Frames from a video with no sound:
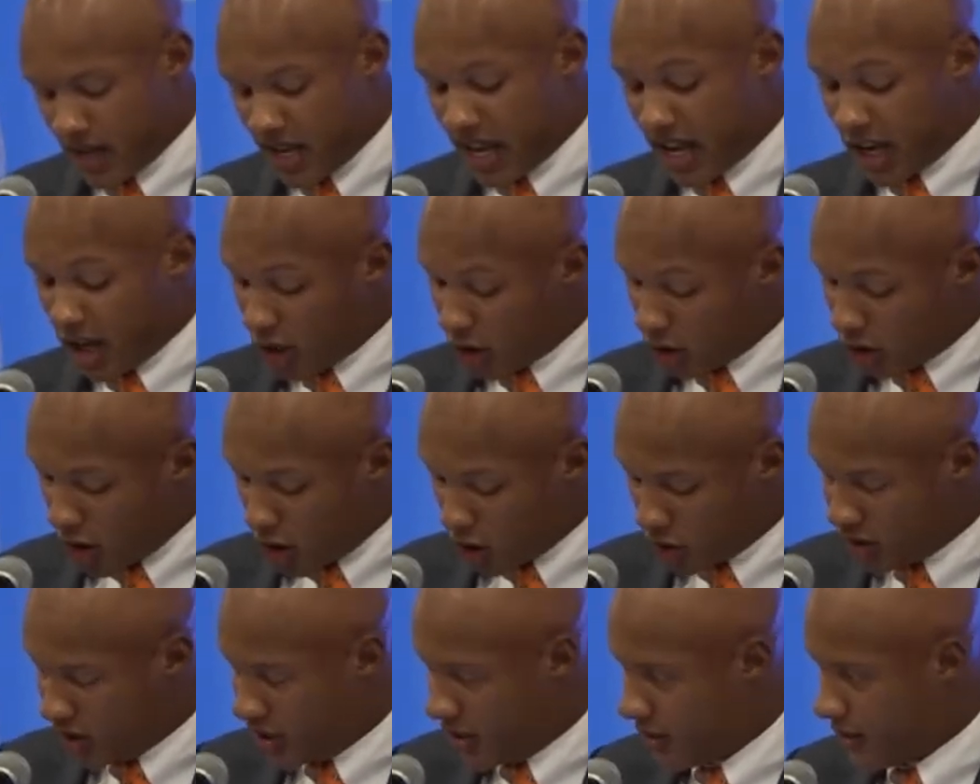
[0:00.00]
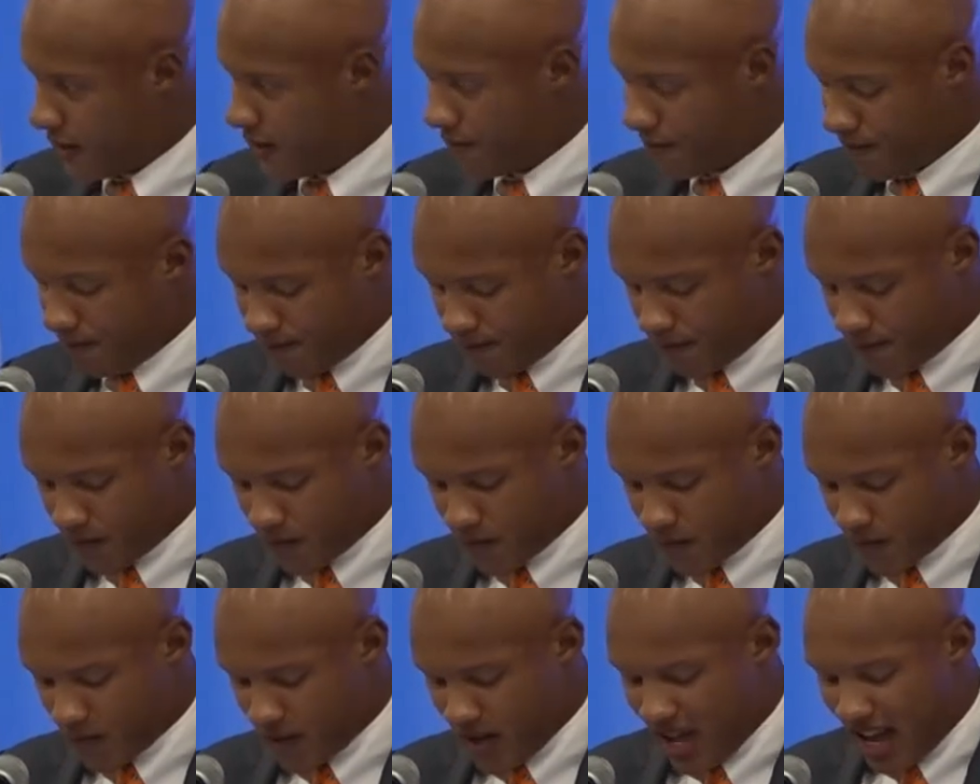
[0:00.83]
In closing,
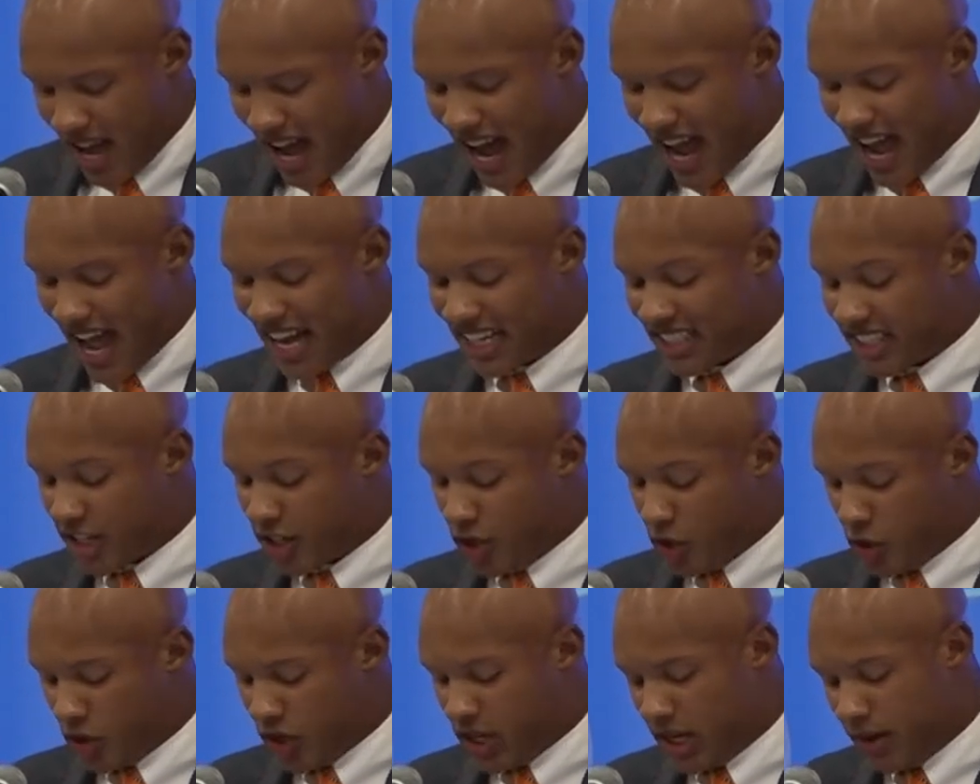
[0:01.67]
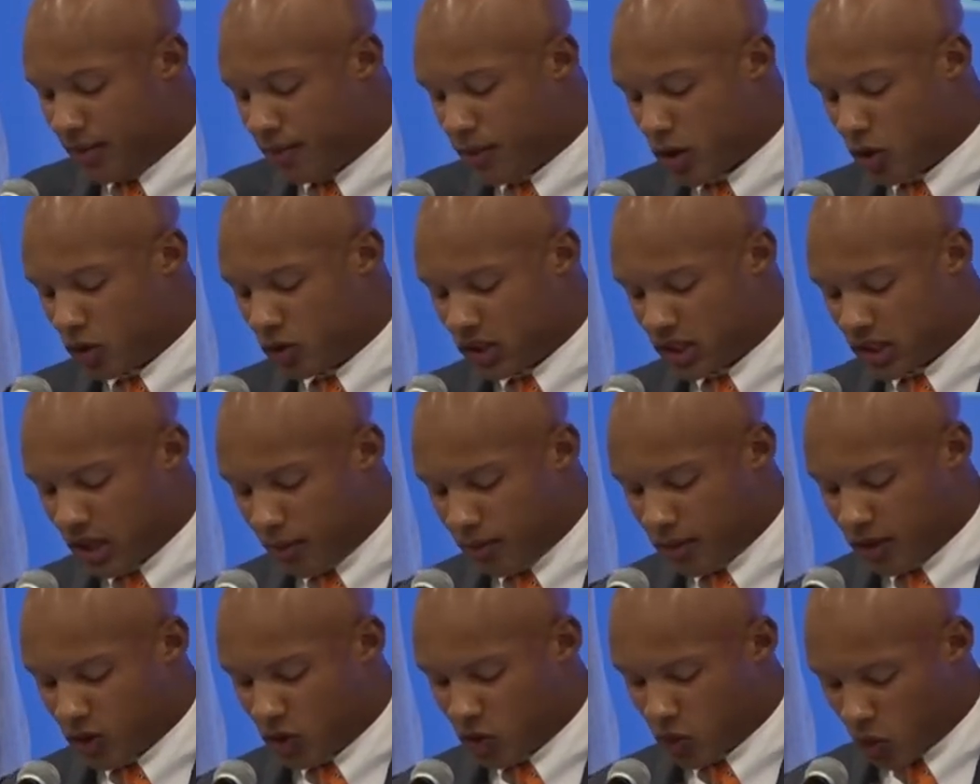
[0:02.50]
I ask that you keep Coach
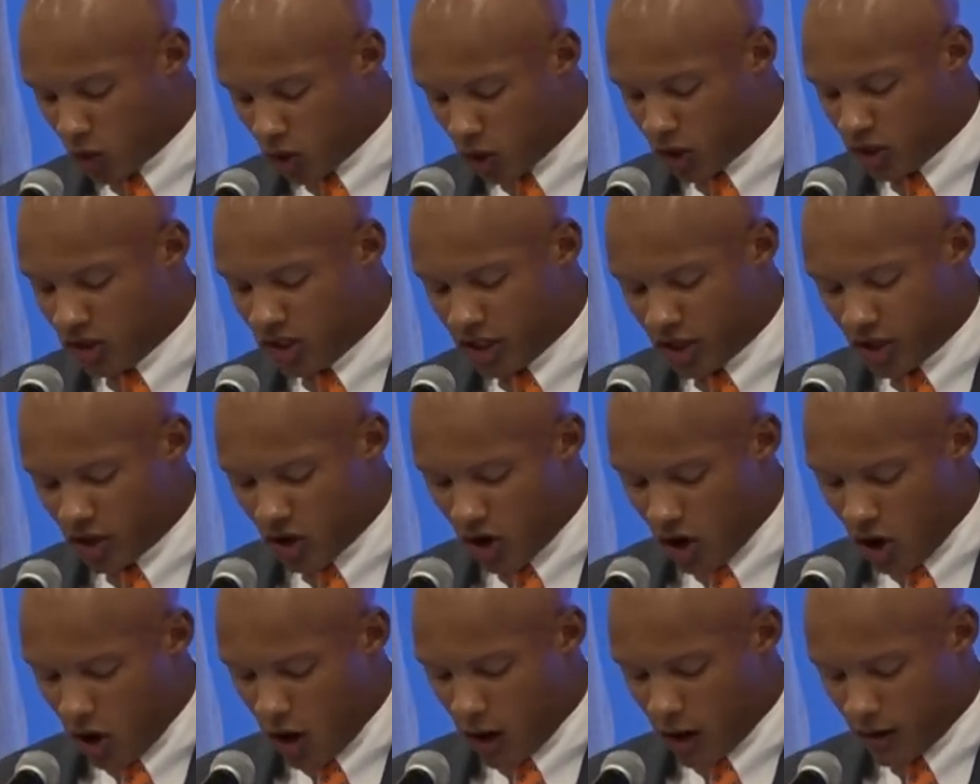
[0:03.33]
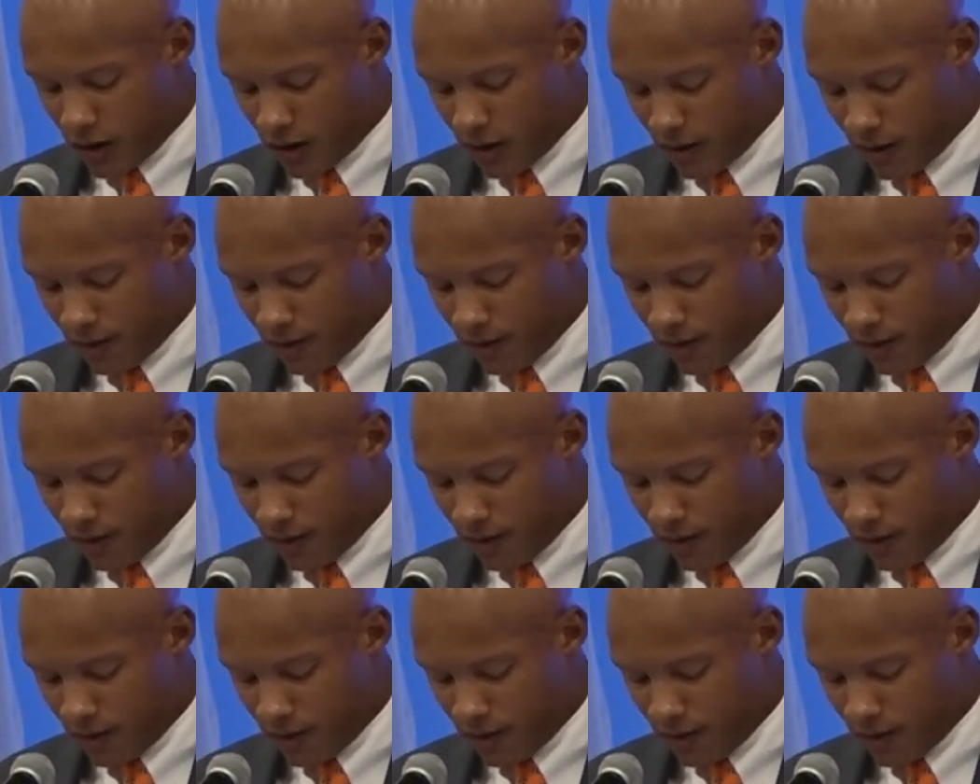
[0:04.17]
Summit's words in your heart.